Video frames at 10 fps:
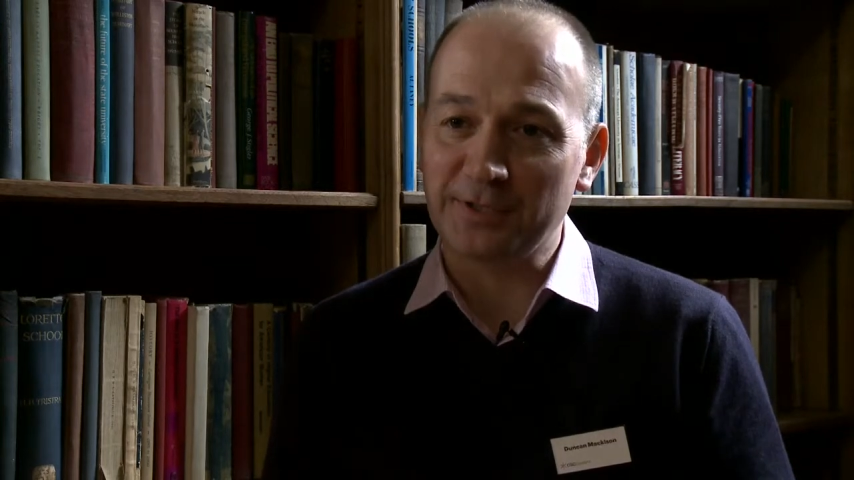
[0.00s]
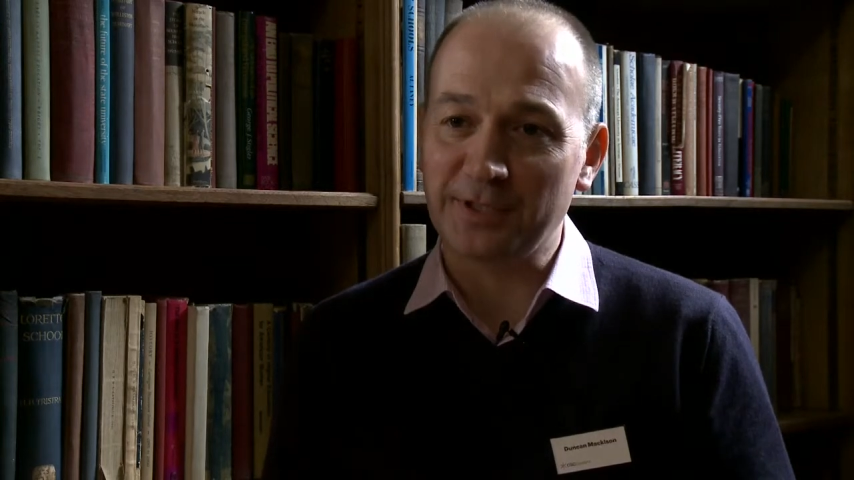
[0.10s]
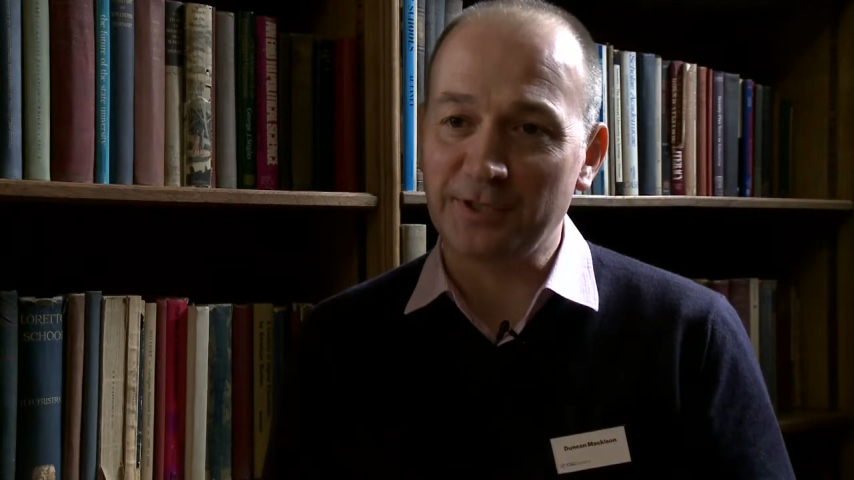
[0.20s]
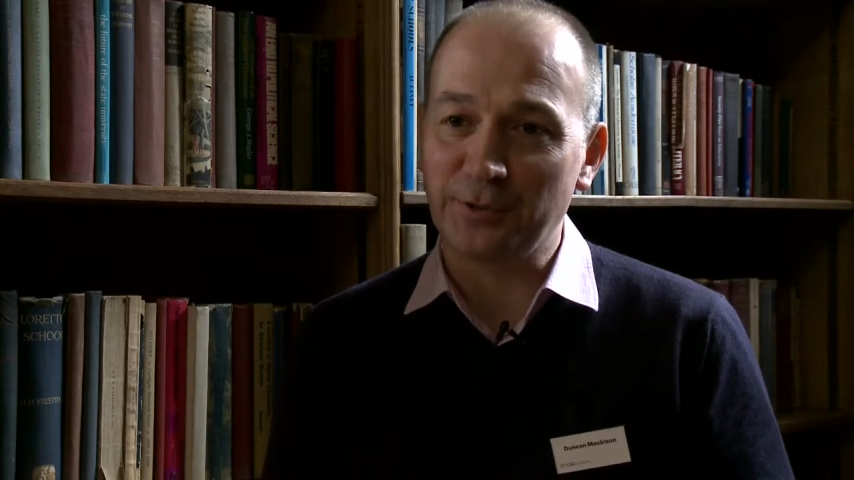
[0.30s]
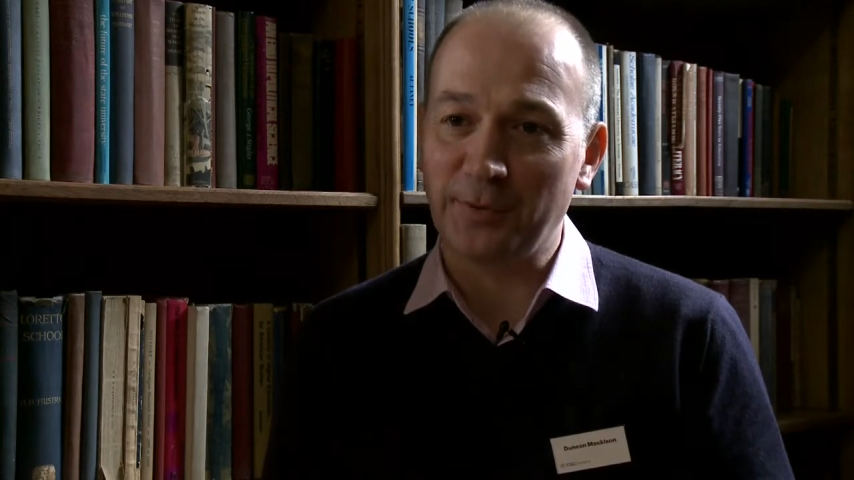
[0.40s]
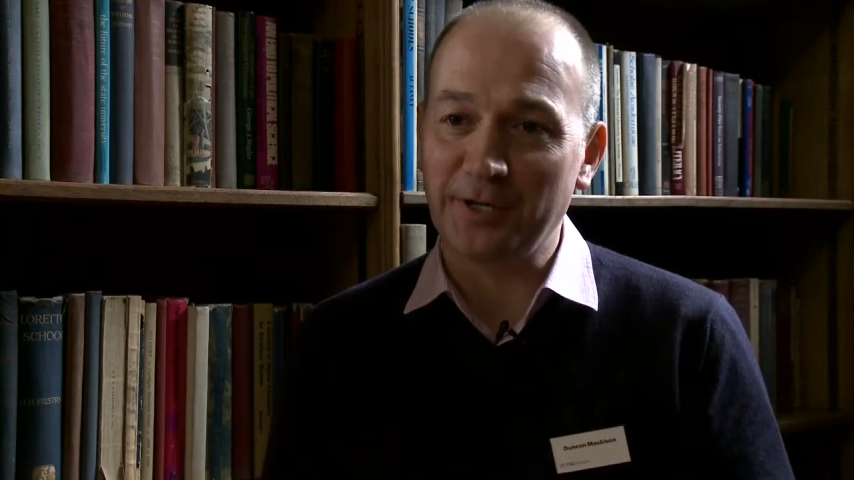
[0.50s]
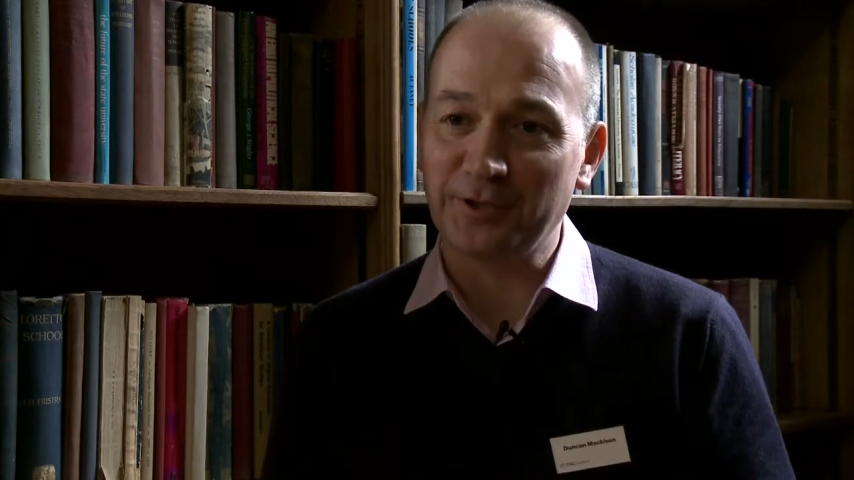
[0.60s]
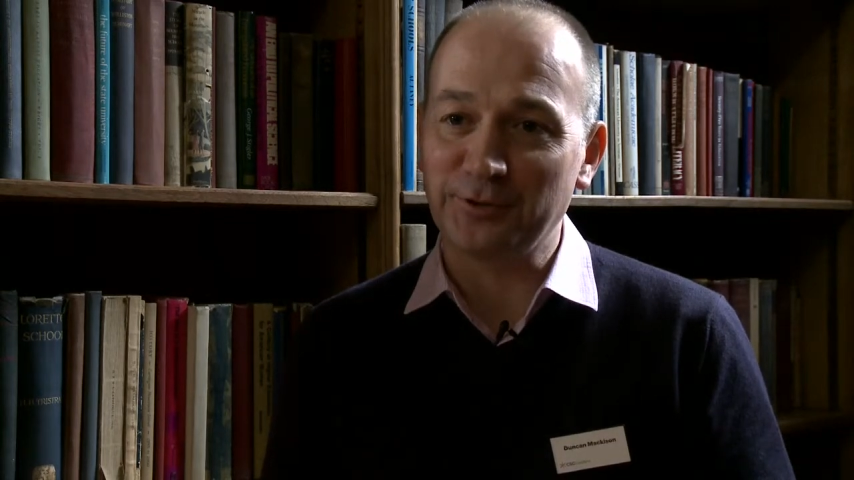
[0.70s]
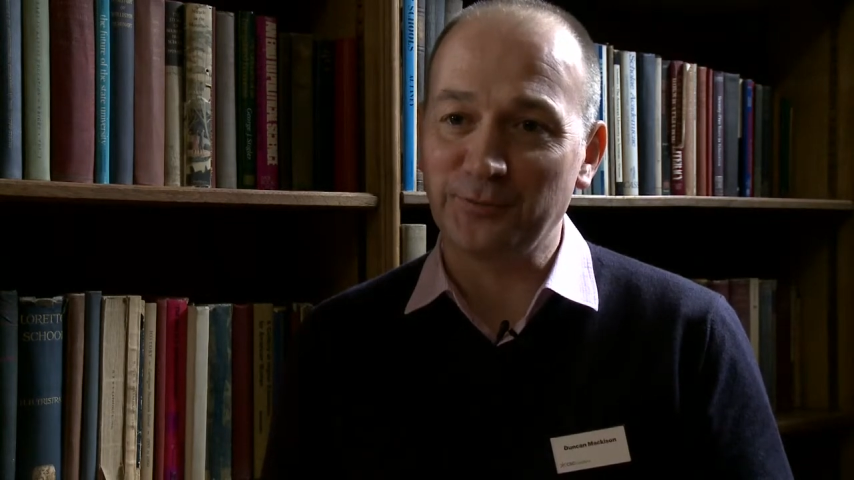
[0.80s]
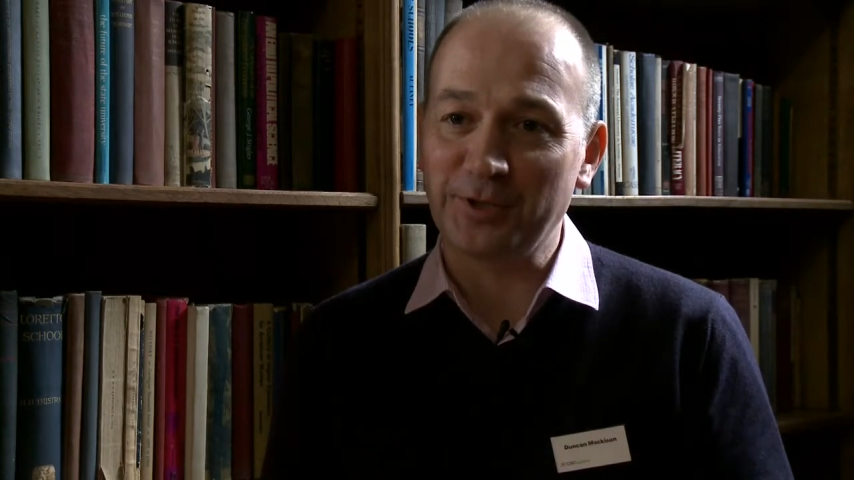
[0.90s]

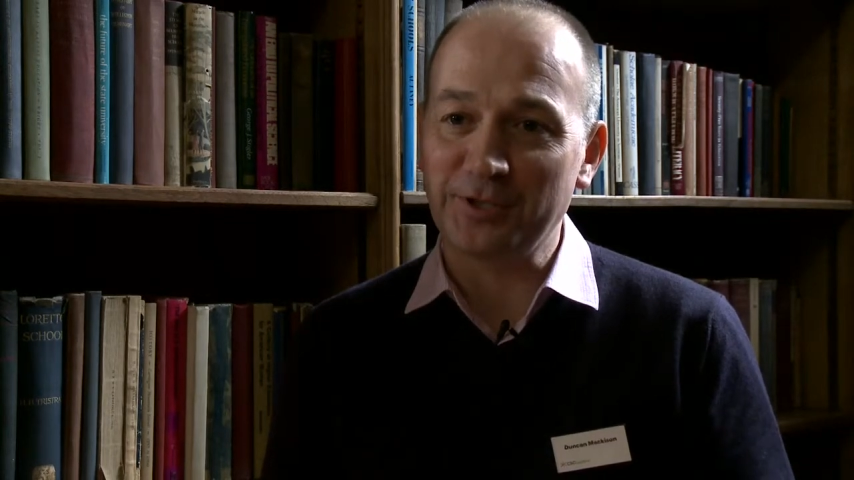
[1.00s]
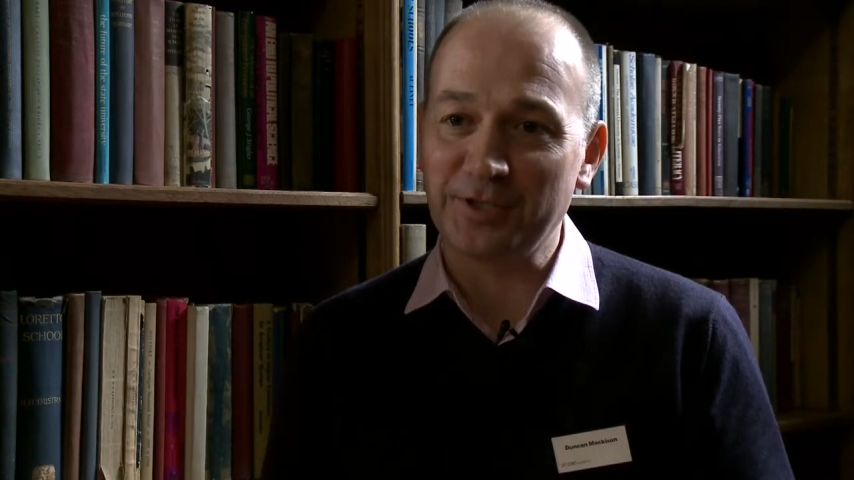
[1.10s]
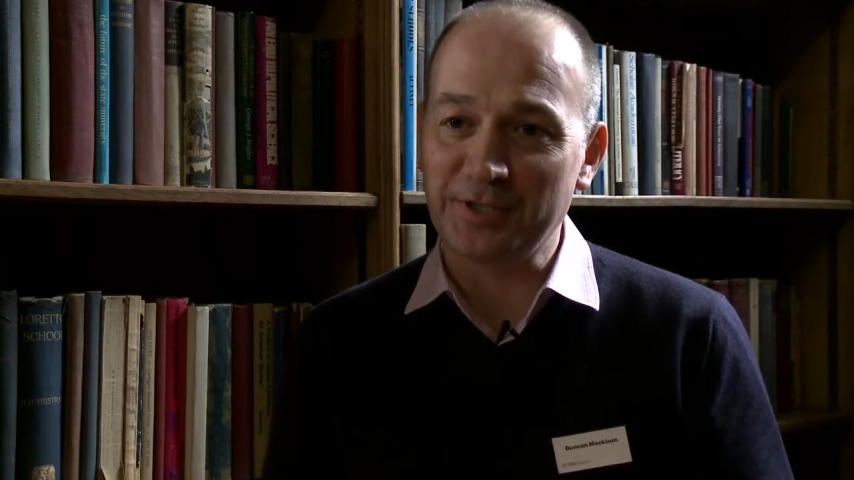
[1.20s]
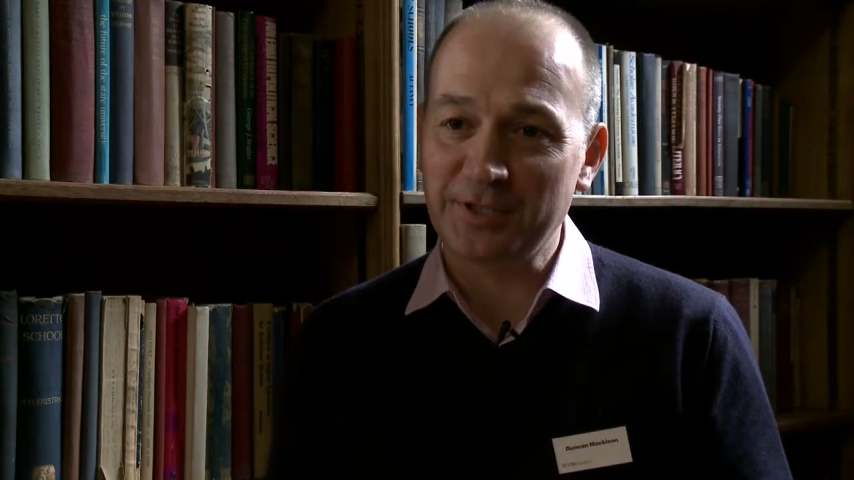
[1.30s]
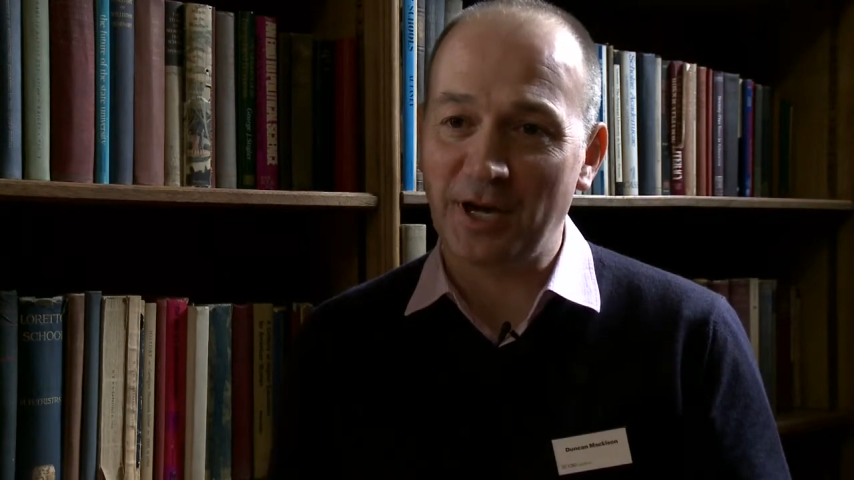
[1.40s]
situation which is